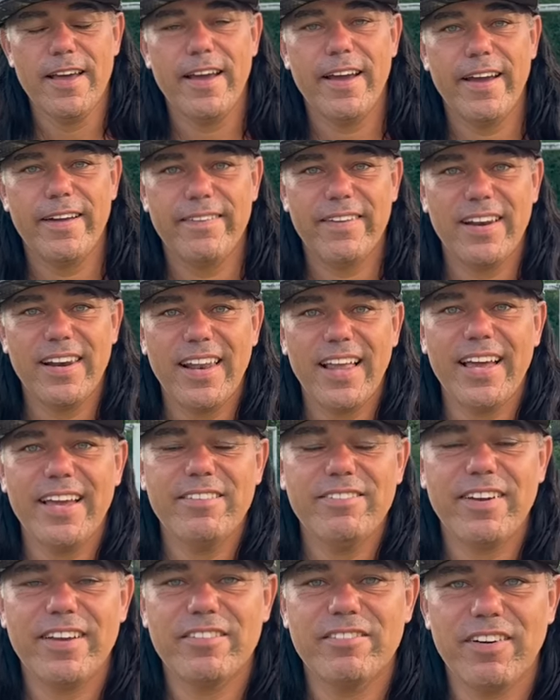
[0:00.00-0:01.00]
Uh, the
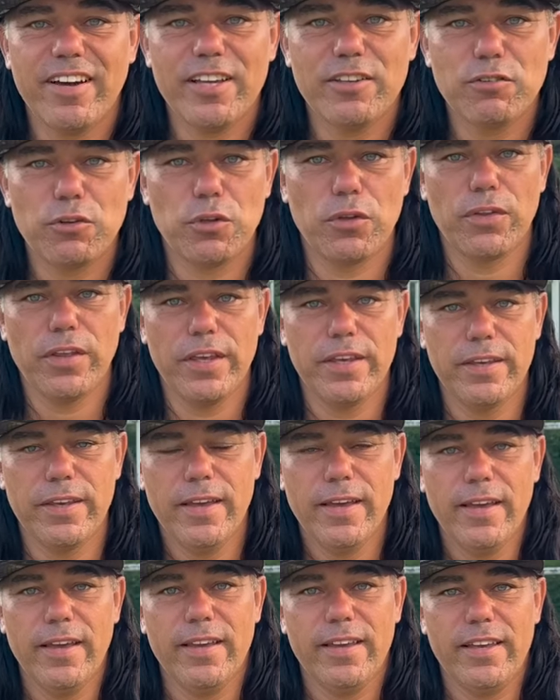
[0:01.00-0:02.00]
life advice for today
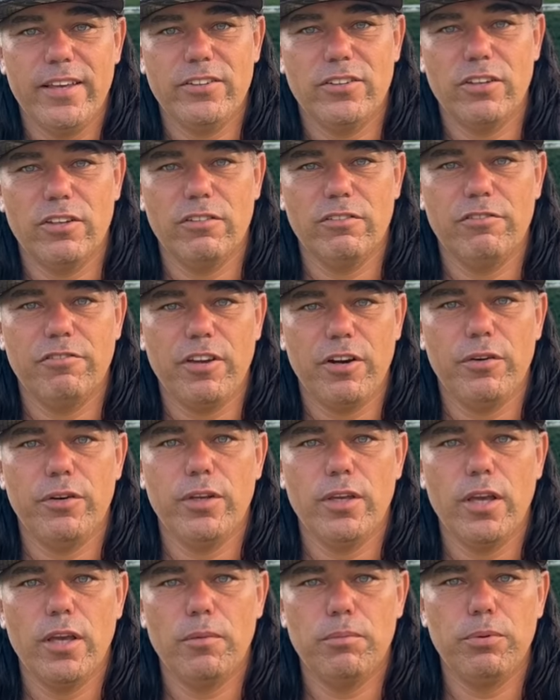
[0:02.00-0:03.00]
is a
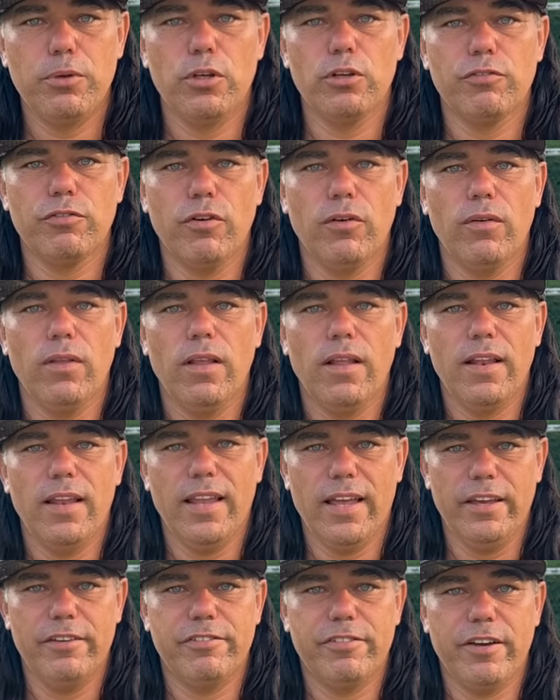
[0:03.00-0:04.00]
very beautiful
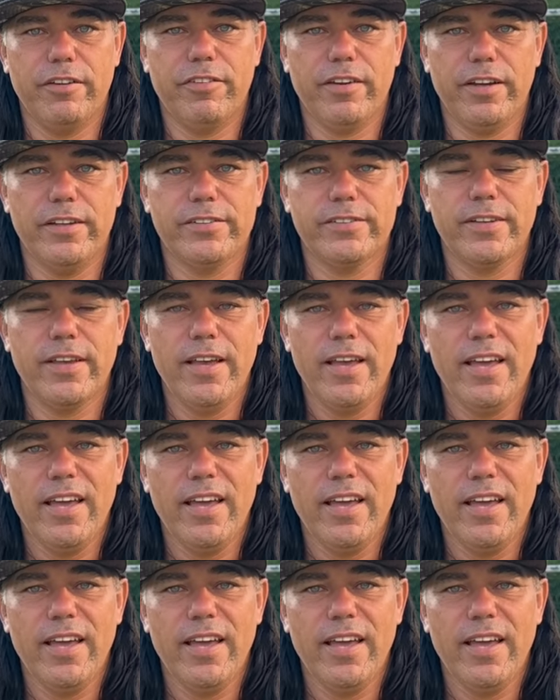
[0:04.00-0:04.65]
life advice.